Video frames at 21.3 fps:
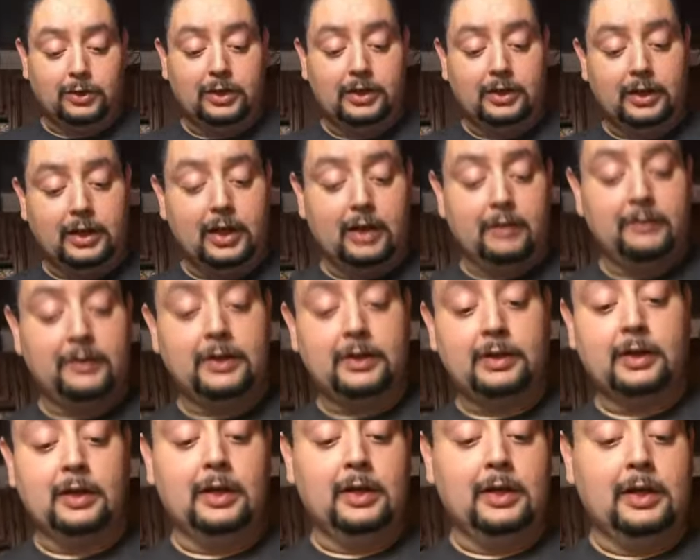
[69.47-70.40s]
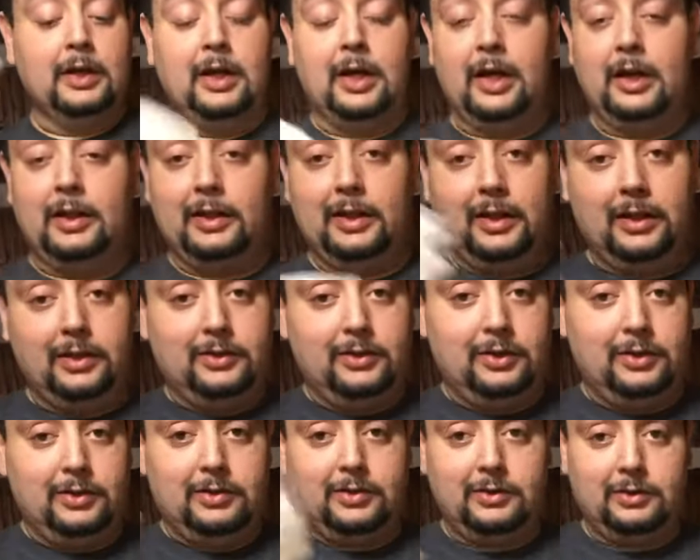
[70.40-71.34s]
in the oven, and then
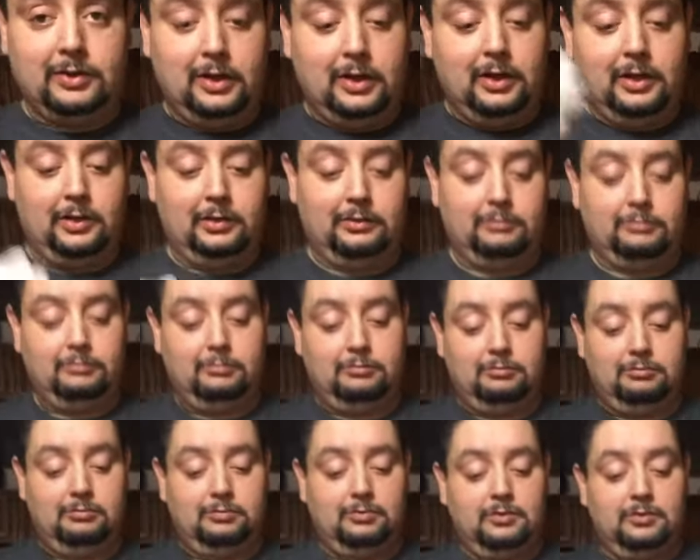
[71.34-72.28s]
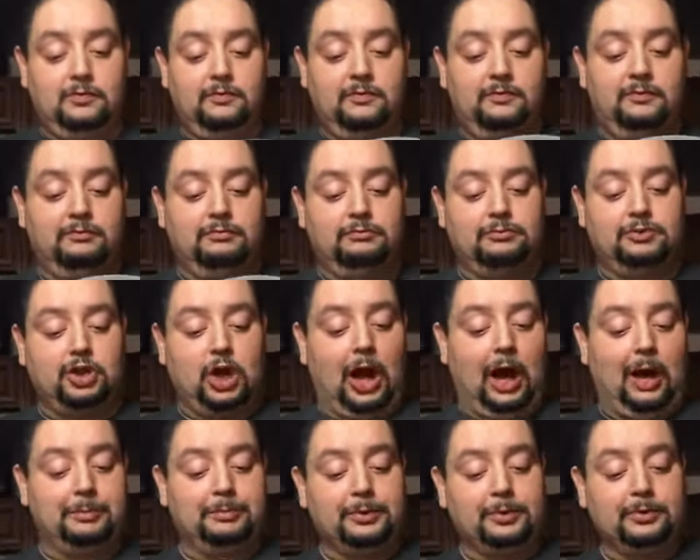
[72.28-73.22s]
just
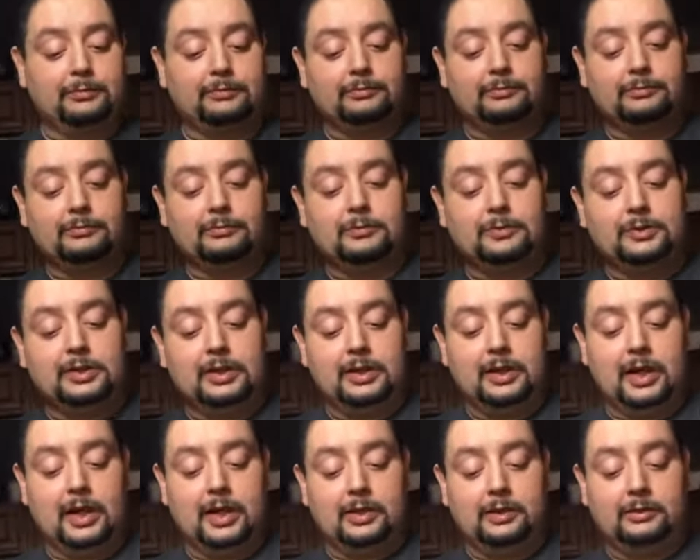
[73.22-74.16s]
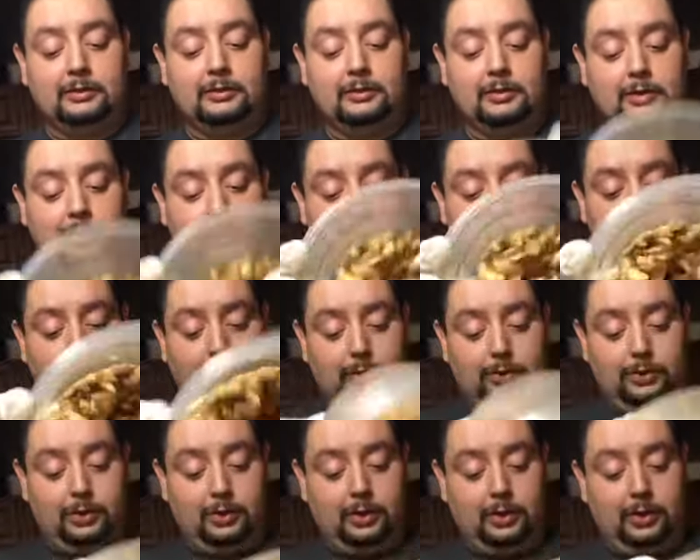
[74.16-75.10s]
chopped. See that? And
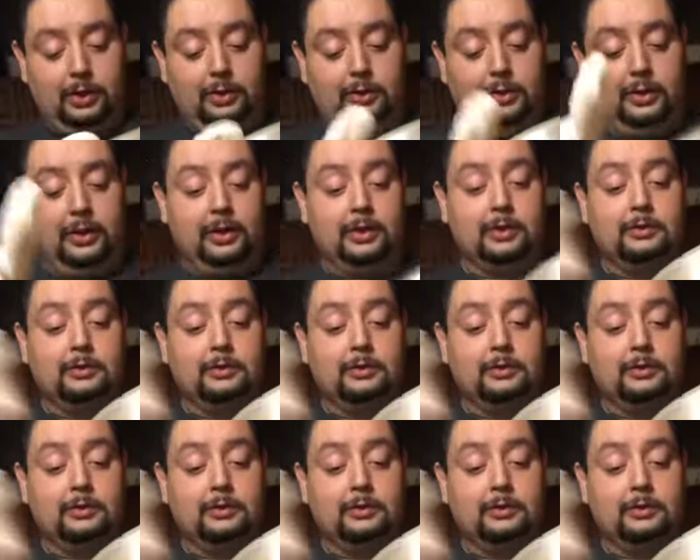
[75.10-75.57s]
those are gonna go in there.